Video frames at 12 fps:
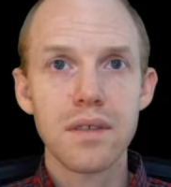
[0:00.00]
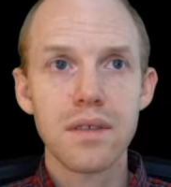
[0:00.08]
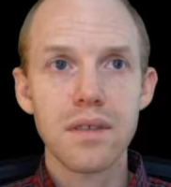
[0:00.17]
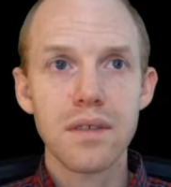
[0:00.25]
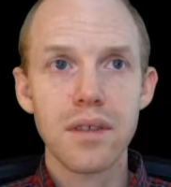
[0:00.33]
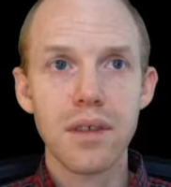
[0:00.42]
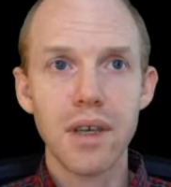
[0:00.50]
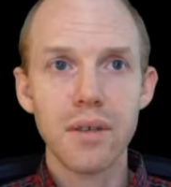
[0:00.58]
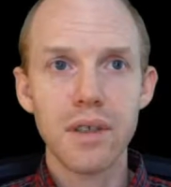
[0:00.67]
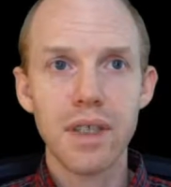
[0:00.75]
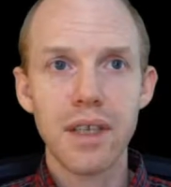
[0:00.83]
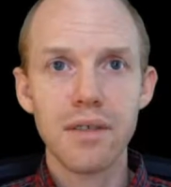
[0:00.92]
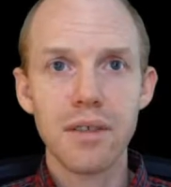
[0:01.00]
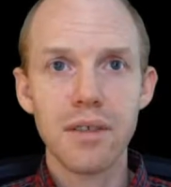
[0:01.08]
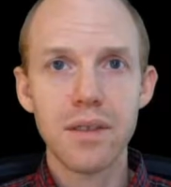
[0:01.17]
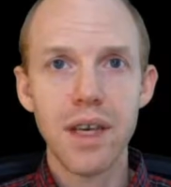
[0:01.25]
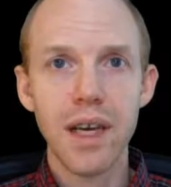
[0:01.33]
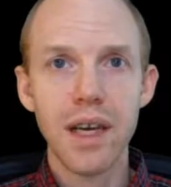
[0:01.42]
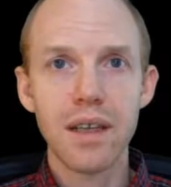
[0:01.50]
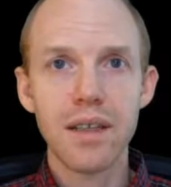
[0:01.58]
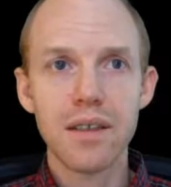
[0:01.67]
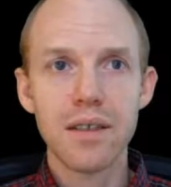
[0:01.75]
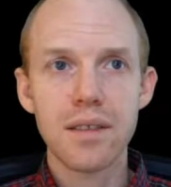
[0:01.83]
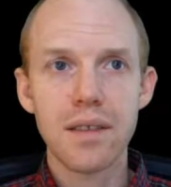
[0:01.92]
So I would download that and
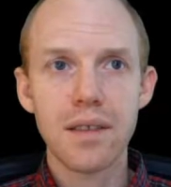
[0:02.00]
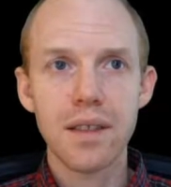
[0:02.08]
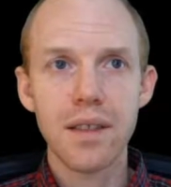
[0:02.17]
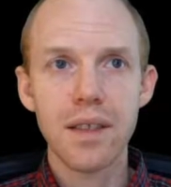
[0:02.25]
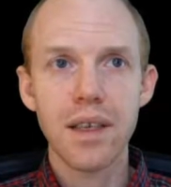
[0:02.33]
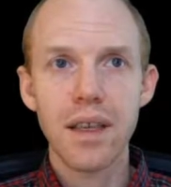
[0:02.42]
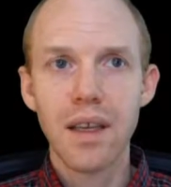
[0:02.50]
install it.